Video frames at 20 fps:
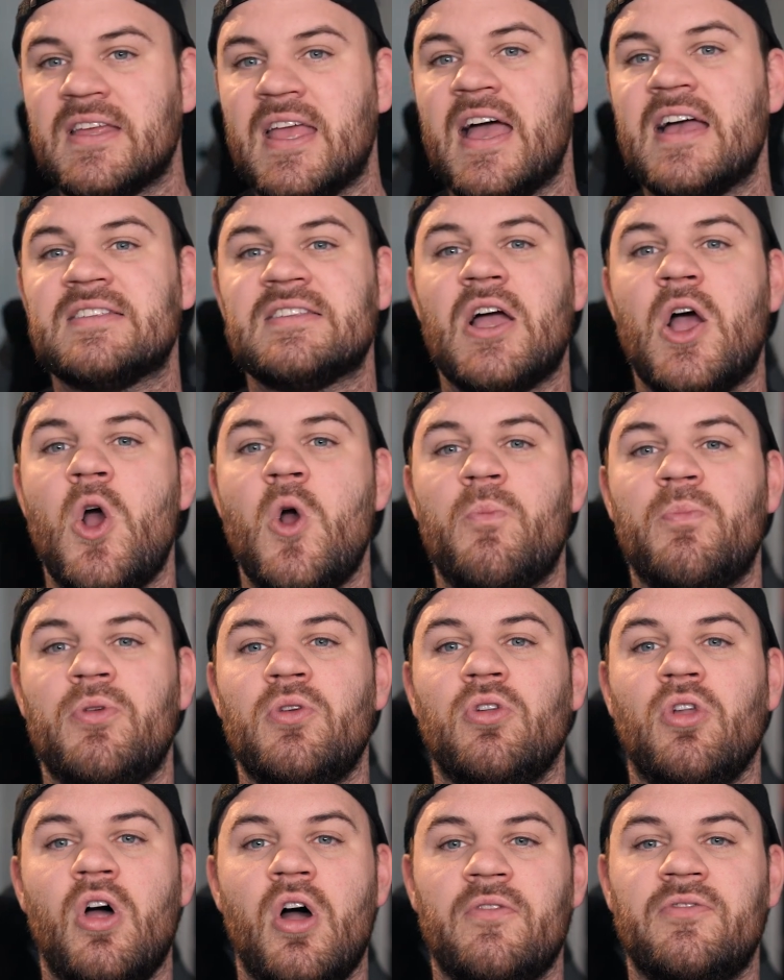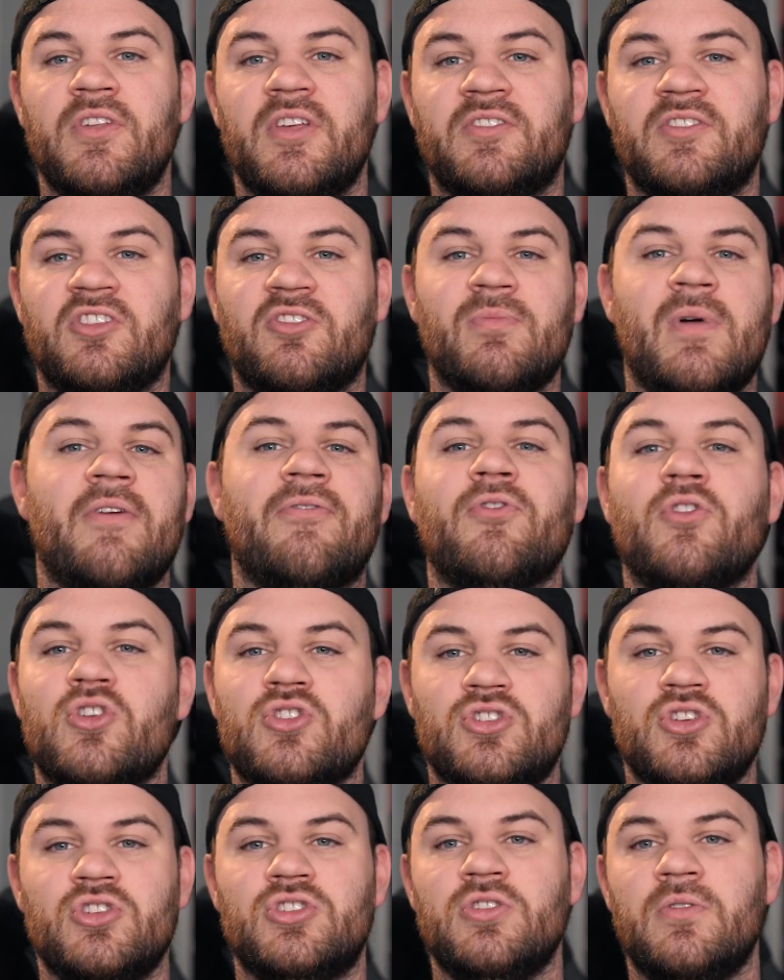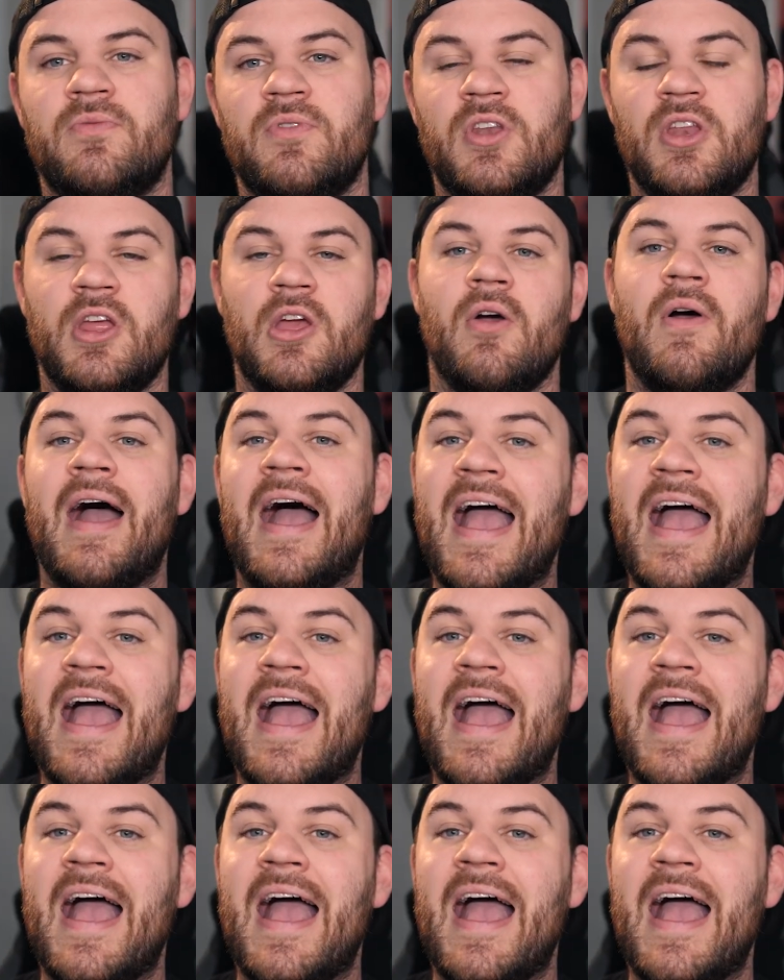Guys, I hope you love this. This is my first YouTube video.